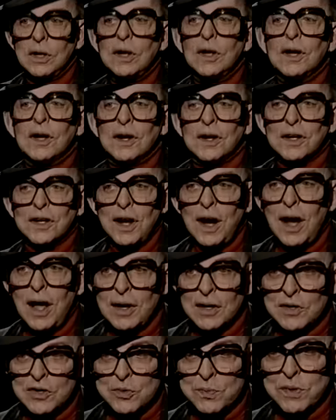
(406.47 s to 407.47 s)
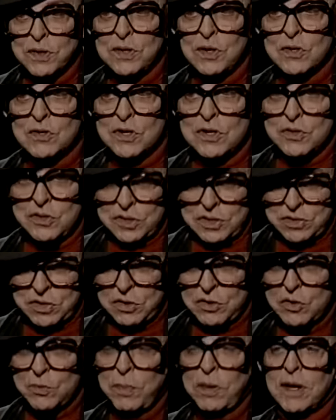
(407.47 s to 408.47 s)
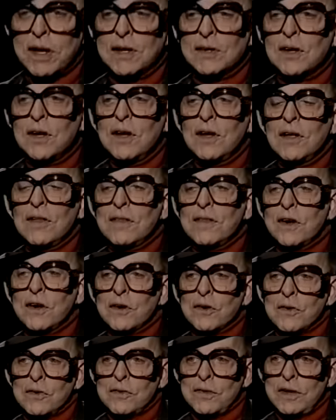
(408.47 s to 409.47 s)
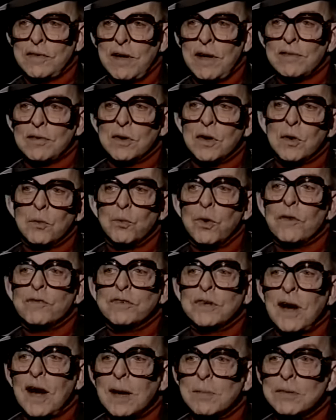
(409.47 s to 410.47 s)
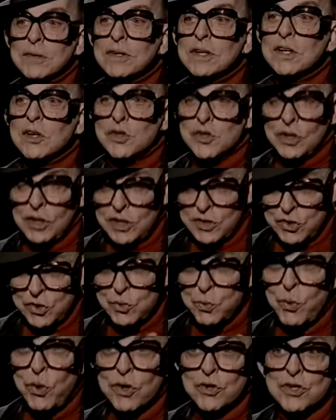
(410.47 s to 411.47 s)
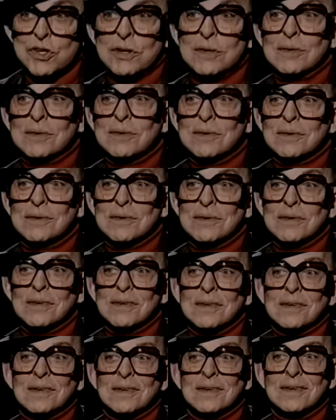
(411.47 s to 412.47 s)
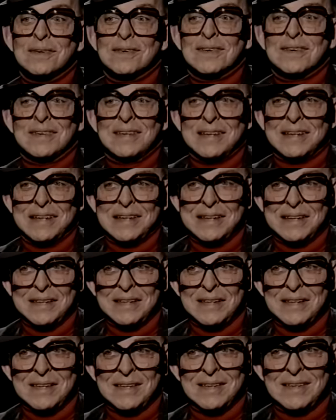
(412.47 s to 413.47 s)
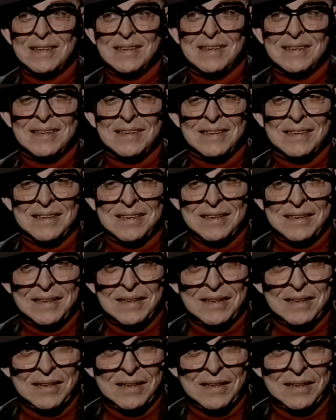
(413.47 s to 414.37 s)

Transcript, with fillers: Joan Collins because, uh -huh. as, as, explained, they're they have a rough time in the kitchen. Let's just watch okay, it. Okay, watch this. Designing women. Thank you.